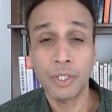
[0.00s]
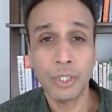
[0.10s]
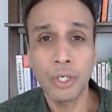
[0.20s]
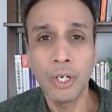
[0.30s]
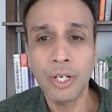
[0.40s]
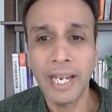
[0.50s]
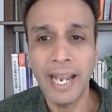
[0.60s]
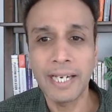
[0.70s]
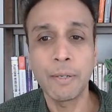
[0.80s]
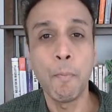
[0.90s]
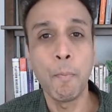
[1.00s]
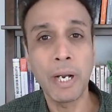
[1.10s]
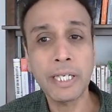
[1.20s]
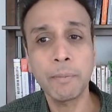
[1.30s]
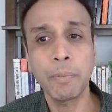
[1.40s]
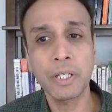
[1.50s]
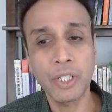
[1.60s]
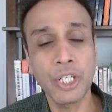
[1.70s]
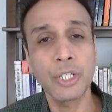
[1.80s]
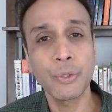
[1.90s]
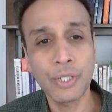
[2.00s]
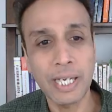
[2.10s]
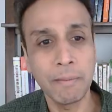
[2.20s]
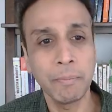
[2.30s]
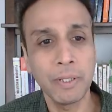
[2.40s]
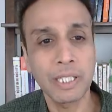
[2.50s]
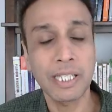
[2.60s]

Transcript: us to look at multiple tissue samples